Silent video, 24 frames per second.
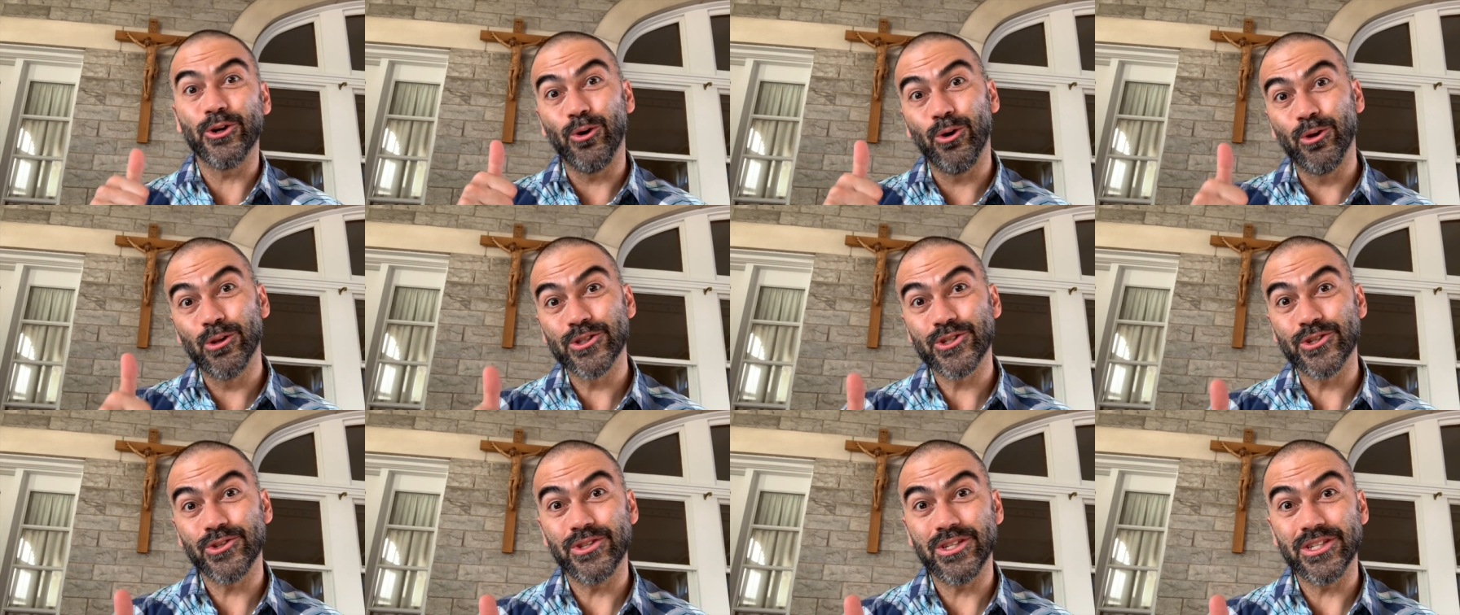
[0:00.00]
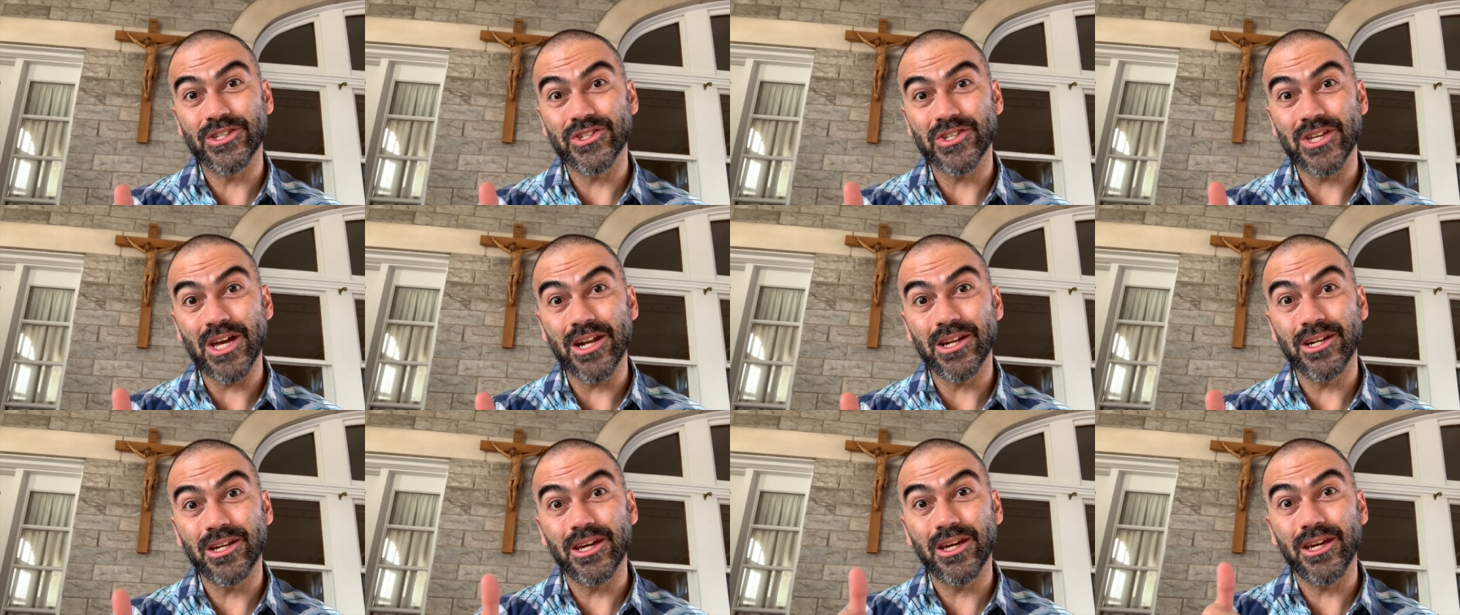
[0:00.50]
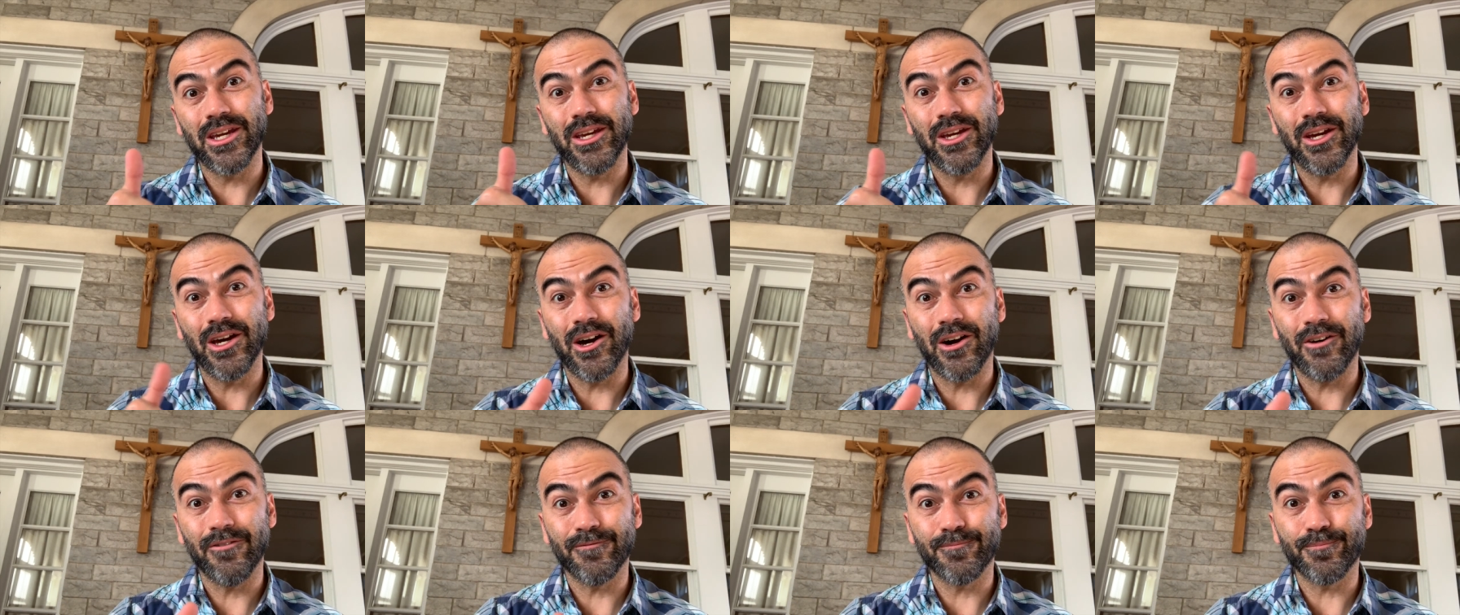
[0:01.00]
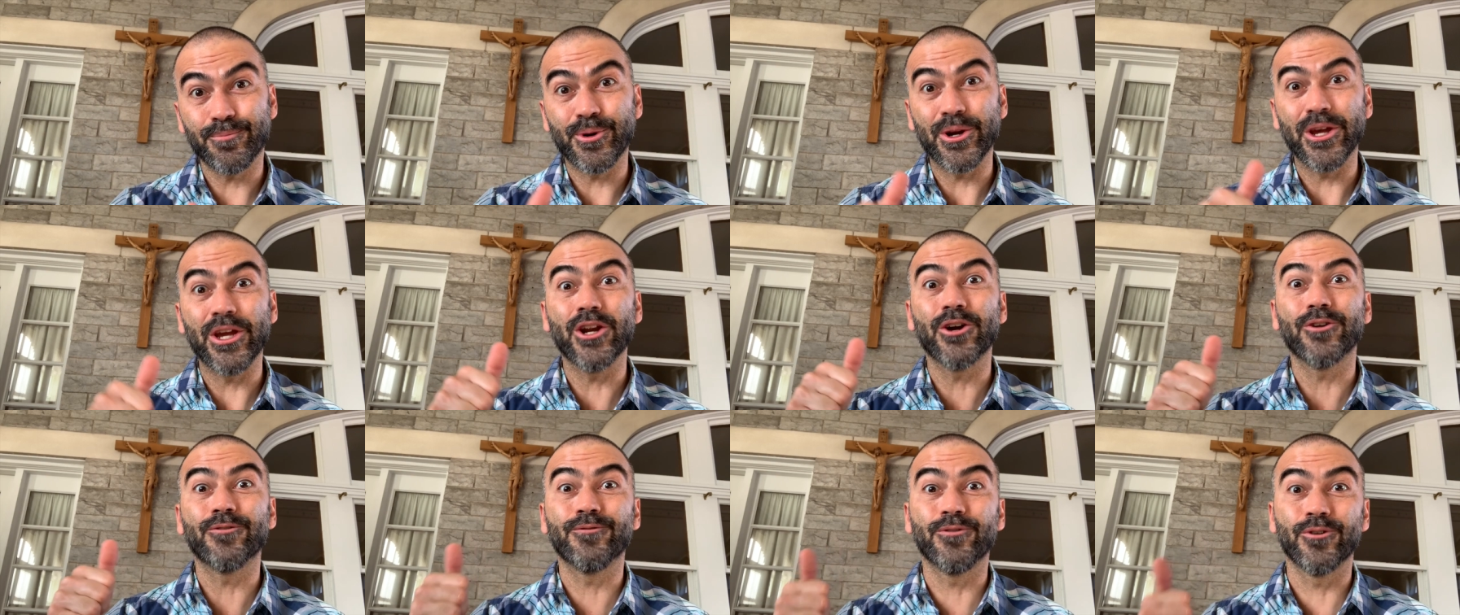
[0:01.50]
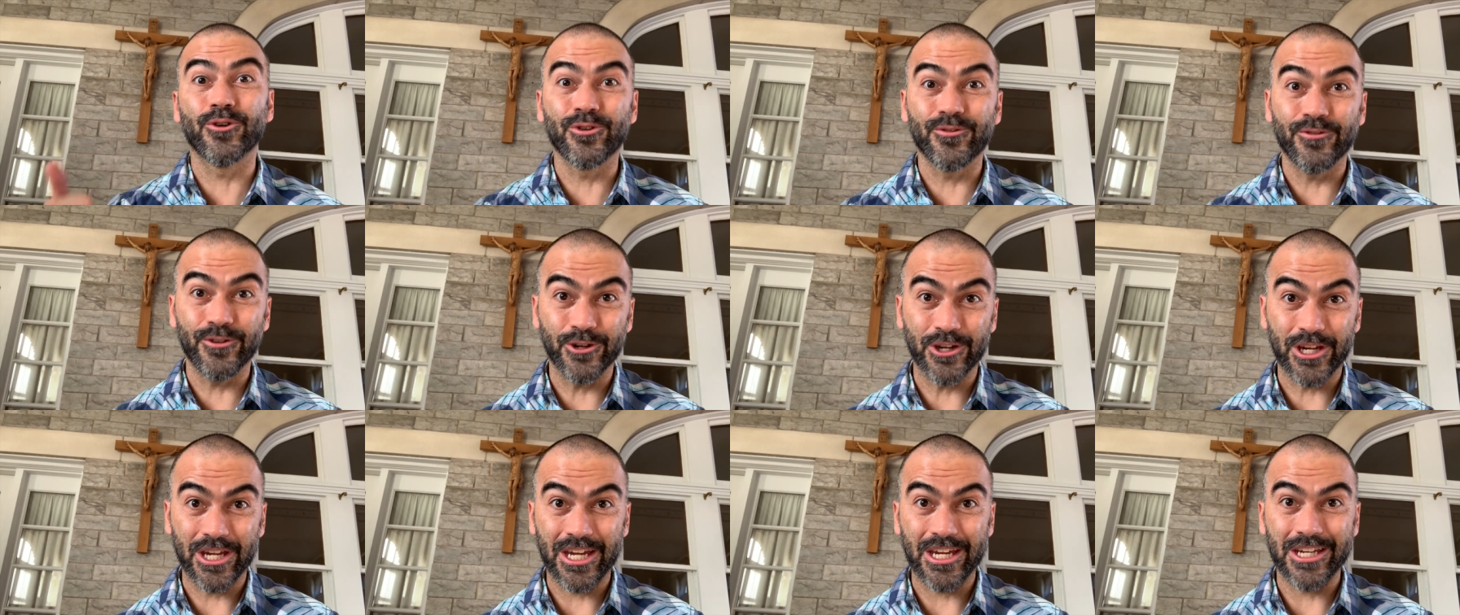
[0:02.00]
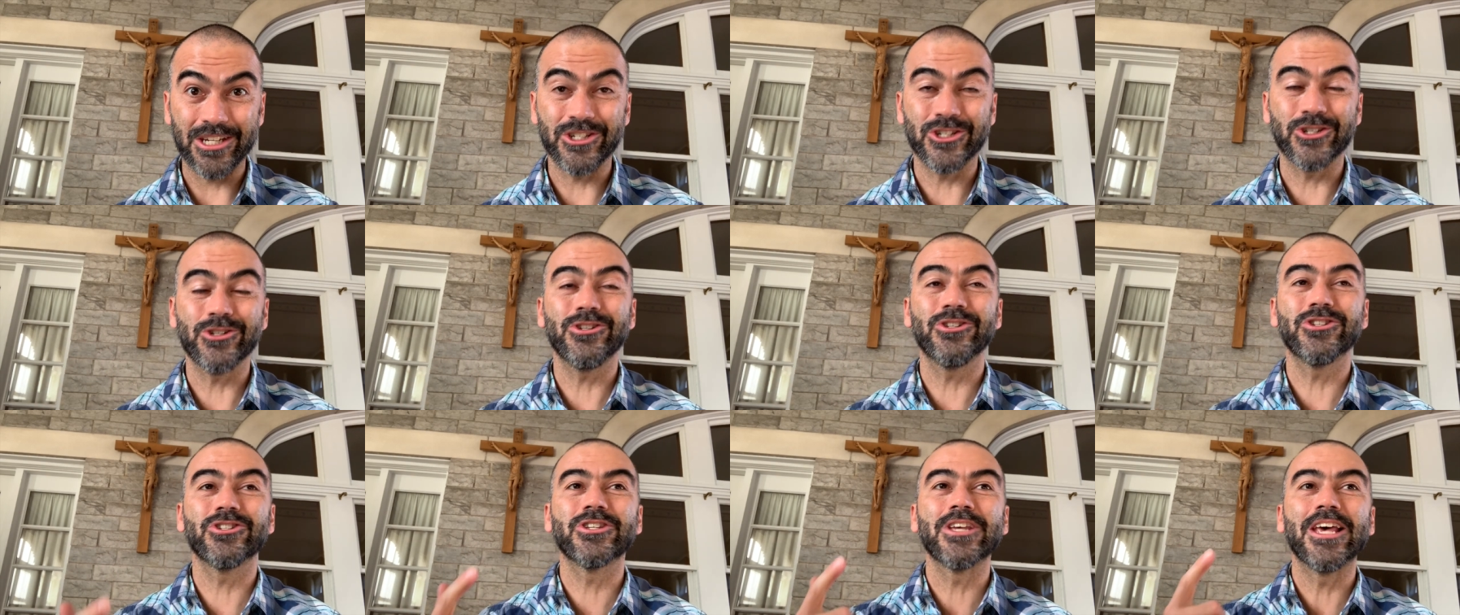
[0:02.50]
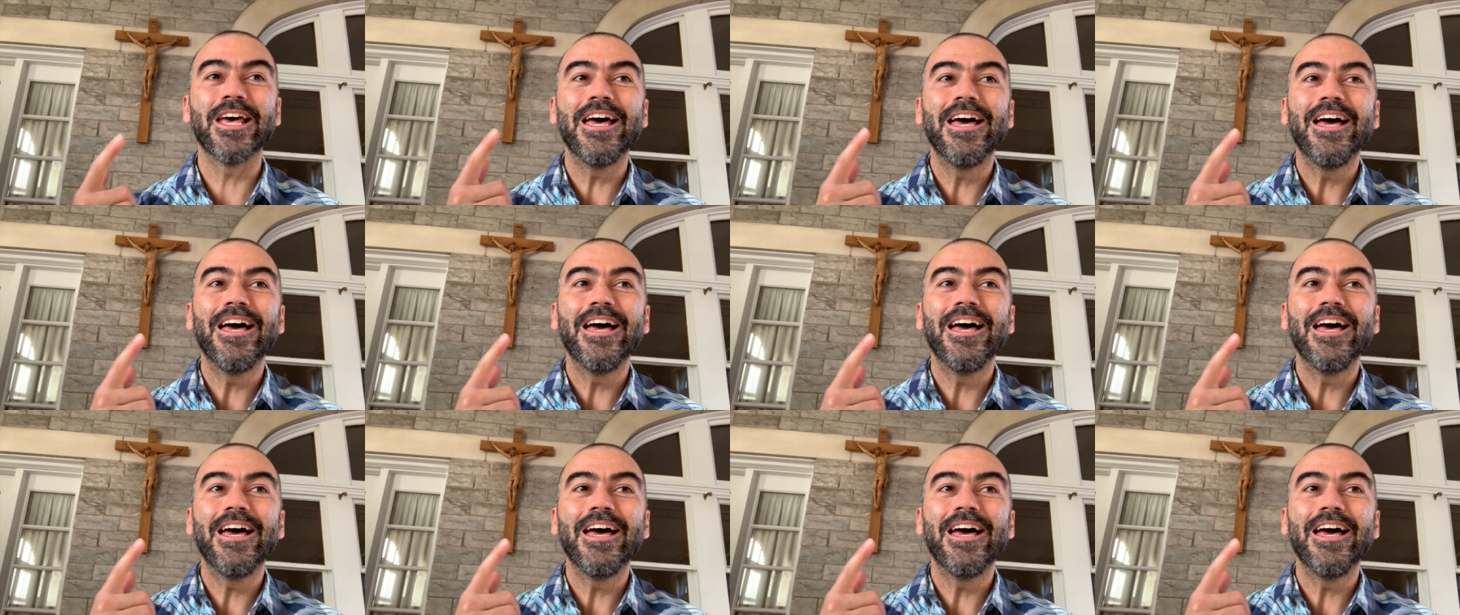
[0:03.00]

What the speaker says: also the Sunday of prayer for vocations,